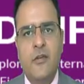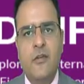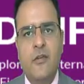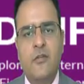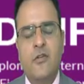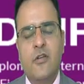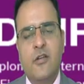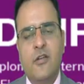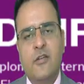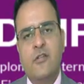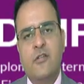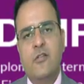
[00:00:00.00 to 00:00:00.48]

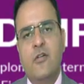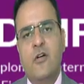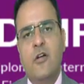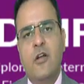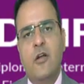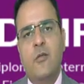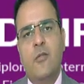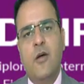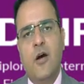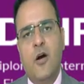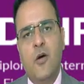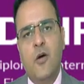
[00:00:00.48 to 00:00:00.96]
So this is all
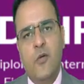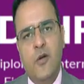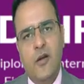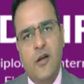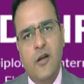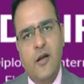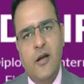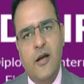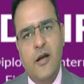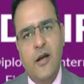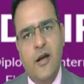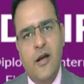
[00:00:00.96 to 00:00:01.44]
about
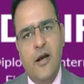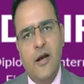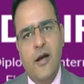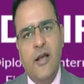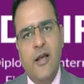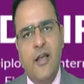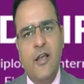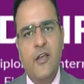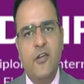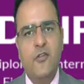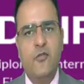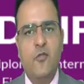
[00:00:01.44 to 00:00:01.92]

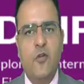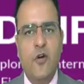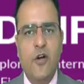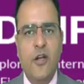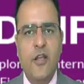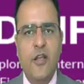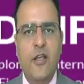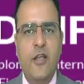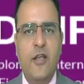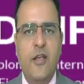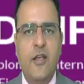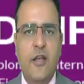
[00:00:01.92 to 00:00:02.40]
IAS
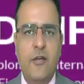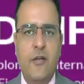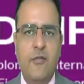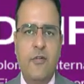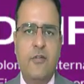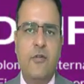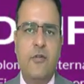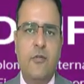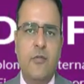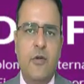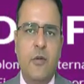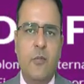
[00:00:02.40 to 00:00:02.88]
40
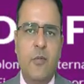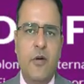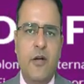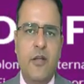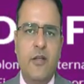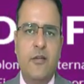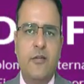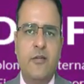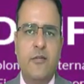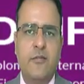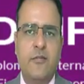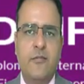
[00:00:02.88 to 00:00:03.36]
investment
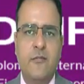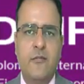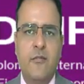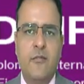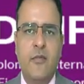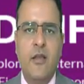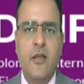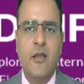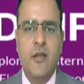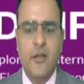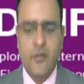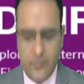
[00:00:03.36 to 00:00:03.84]
properties.
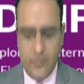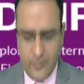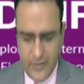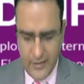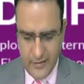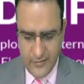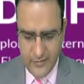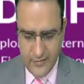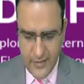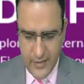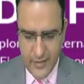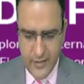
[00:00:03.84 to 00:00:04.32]
So
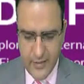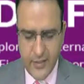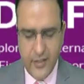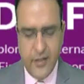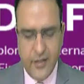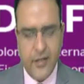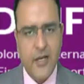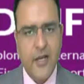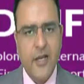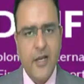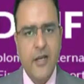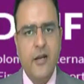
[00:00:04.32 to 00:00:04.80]
next standard
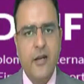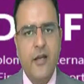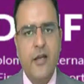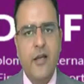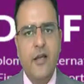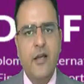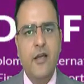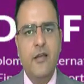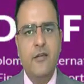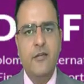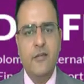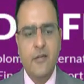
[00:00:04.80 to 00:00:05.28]
in line
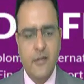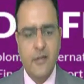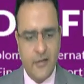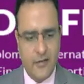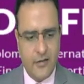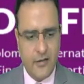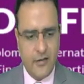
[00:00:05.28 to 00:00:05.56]
is